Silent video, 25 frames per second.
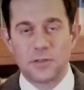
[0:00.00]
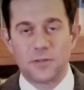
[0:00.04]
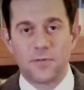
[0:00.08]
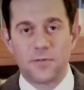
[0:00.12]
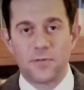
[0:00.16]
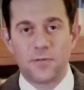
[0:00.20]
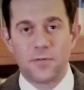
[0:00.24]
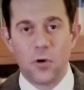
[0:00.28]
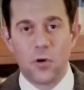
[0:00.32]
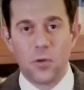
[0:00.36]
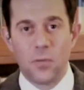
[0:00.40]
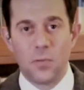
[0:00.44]

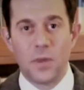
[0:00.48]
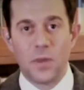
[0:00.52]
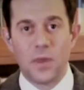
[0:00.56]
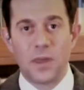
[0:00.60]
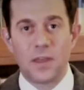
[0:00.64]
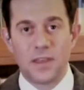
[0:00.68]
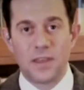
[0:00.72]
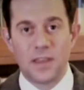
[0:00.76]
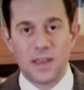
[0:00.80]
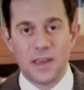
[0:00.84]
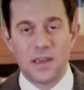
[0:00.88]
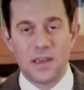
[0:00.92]
from
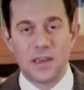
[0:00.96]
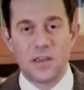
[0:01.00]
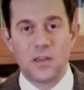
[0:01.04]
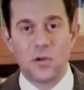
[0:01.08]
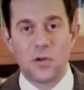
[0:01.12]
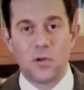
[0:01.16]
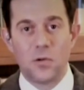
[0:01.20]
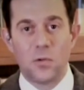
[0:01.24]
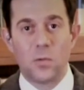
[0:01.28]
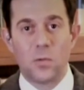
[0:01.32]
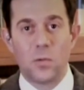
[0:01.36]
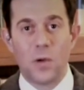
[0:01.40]
the
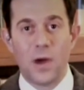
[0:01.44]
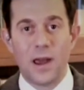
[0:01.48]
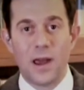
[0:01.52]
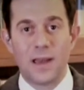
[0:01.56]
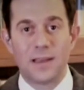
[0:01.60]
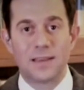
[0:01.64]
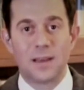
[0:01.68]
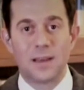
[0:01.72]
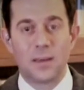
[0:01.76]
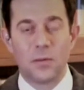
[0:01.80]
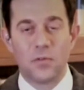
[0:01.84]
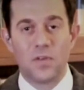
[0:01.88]
EU, where
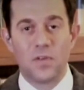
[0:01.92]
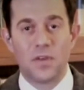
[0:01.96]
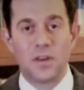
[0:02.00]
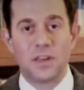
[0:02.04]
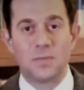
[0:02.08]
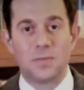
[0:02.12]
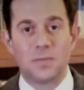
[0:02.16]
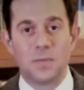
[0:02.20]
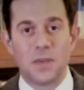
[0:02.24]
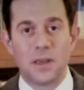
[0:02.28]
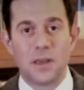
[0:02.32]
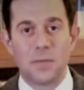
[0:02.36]
some of it
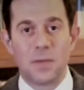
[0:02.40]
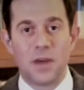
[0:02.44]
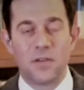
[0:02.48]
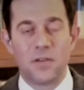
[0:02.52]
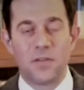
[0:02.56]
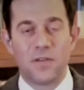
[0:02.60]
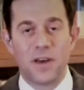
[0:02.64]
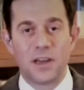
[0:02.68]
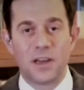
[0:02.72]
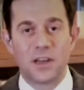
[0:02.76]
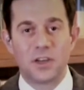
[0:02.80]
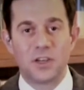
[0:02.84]
is being
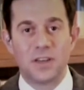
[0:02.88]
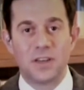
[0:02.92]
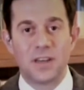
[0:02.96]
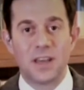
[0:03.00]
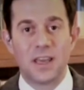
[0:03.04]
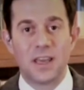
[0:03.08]
manufactured,